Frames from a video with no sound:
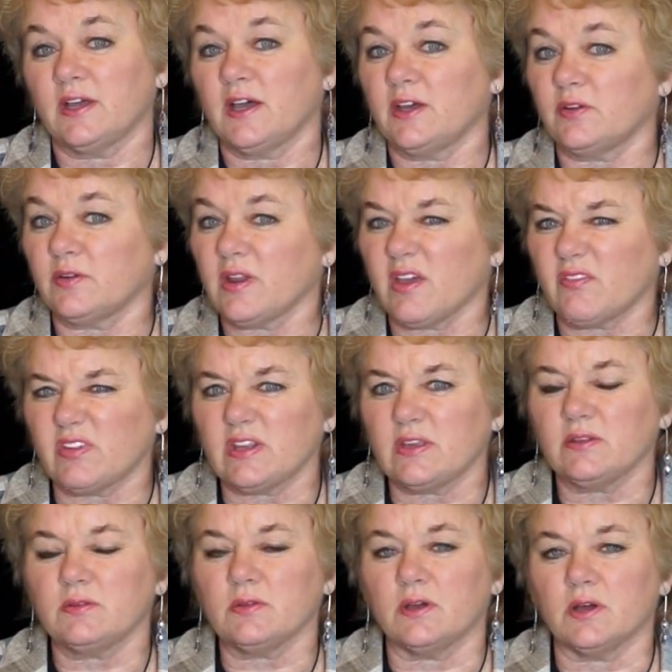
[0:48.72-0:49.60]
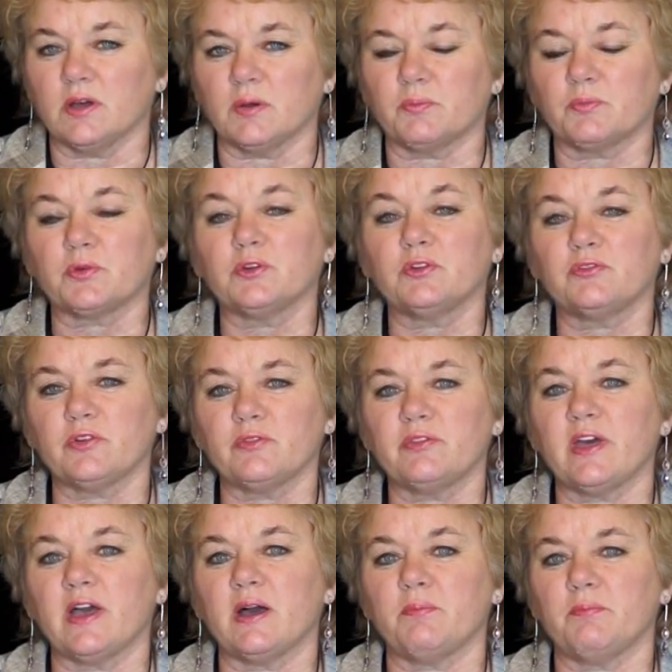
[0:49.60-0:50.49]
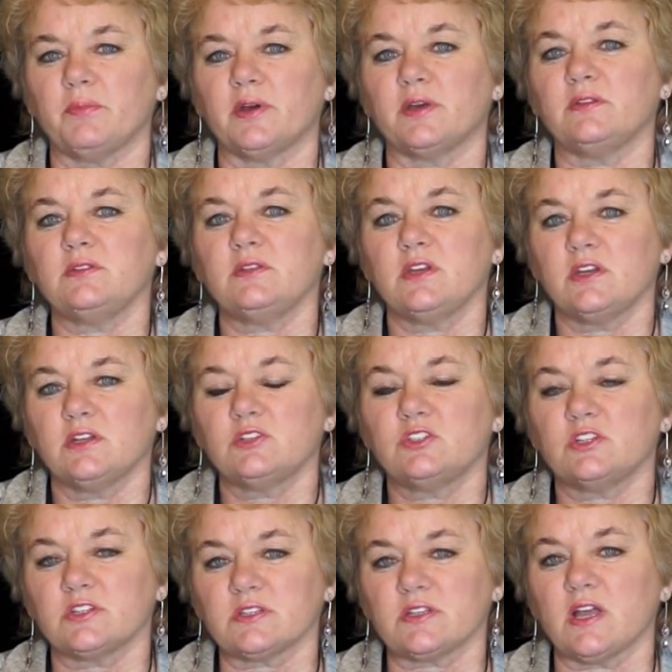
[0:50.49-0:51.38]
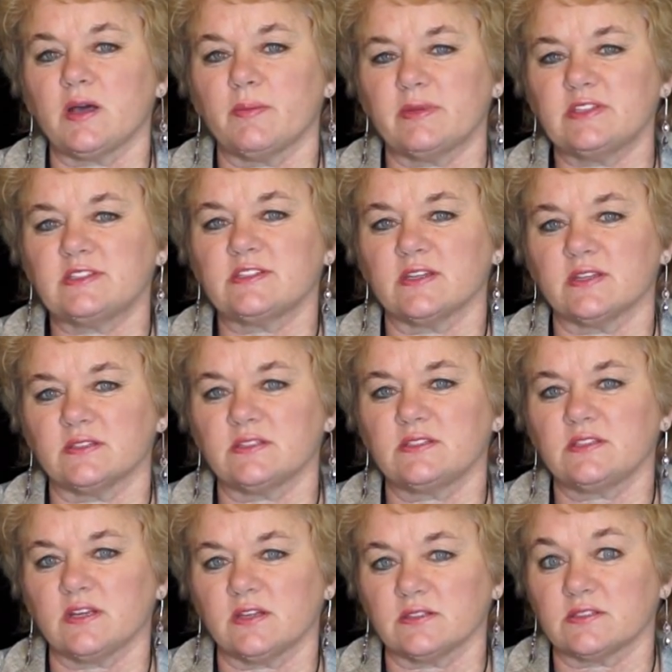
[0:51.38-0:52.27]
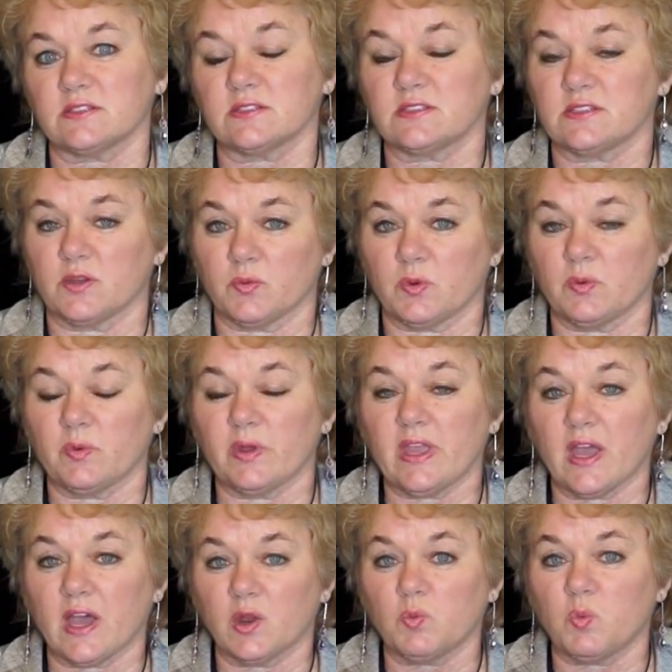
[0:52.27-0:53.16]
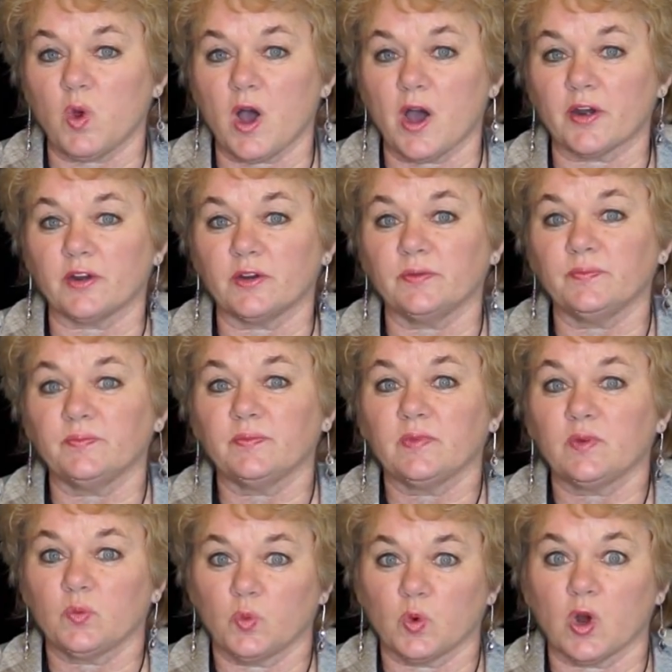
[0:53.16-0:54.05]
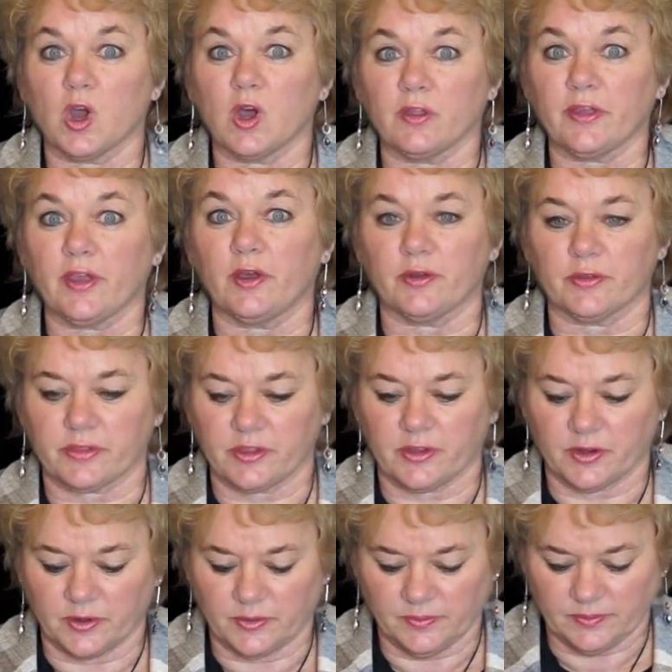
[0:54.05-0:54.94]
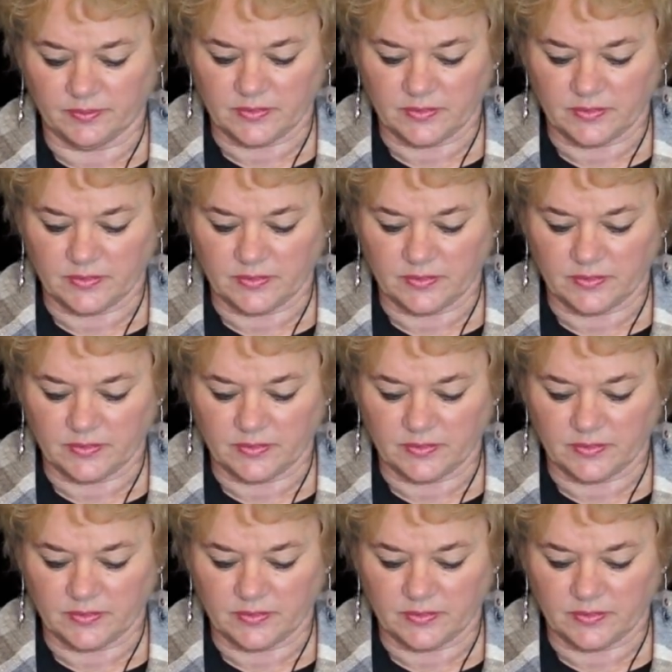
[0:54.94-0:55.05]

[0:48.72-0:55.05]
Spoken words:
I don't have any proof of that, but just common sense tells us that when we add water, we're all healthier.